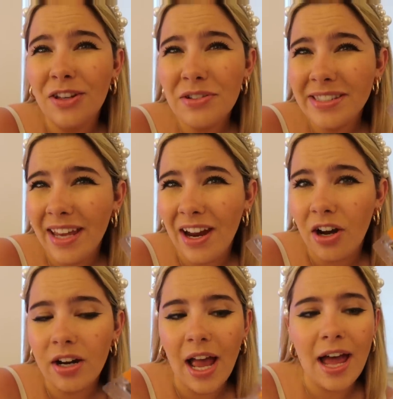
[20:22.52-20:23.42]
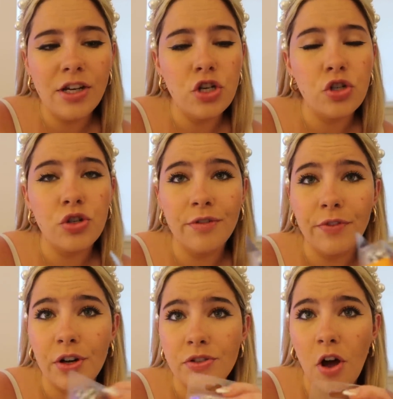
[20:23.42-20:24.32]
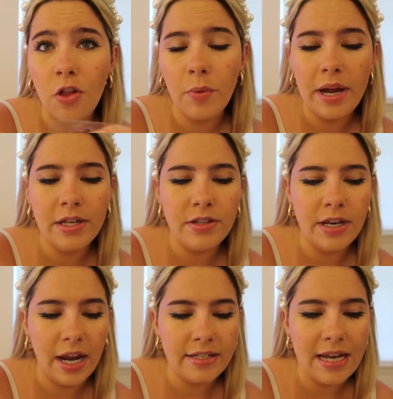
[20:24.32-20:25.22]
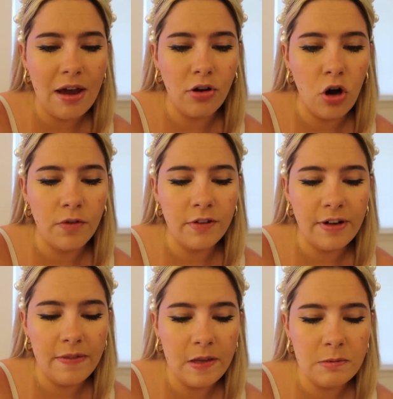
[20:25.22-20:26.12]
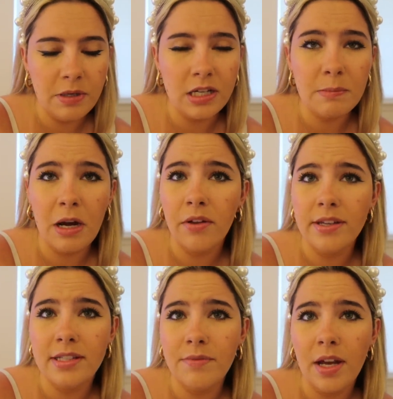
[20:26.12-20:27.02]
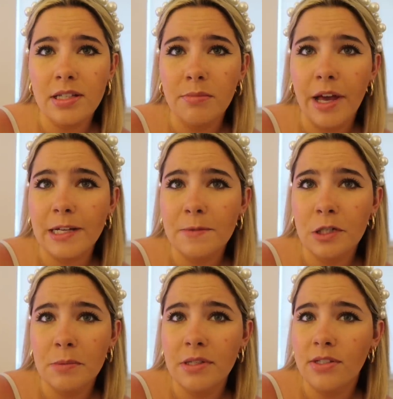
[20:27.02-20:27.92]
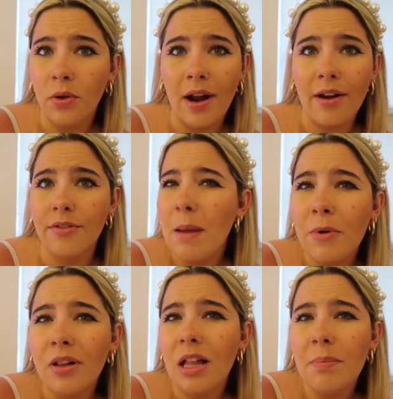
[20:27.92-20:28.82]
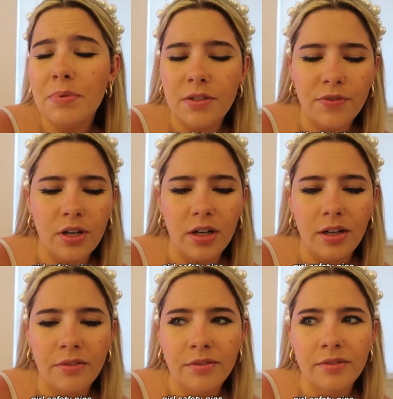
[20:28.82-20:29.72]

little scared. I had to traverse all the way to the next town over to find these because apparently C V S in Blacksburg's been sold out of paper clips for